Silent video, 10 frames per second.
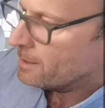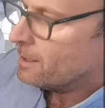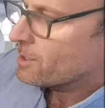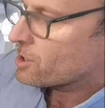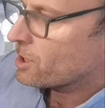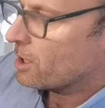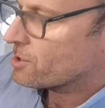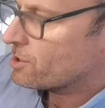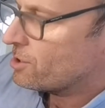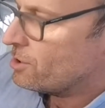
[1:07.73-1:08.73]

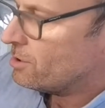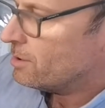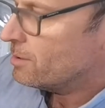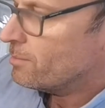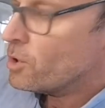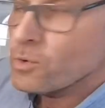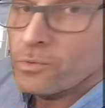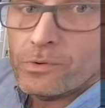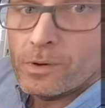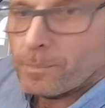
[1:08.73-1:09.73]
starts to
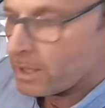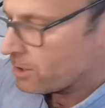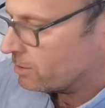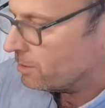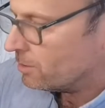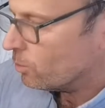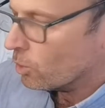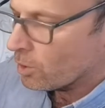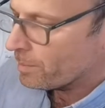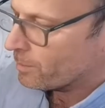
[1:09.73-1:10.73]
move, buckle,
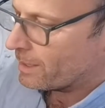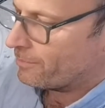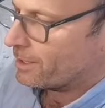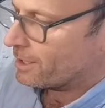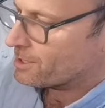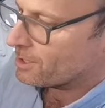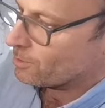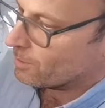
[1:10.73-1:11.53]
warp, whatever you like to call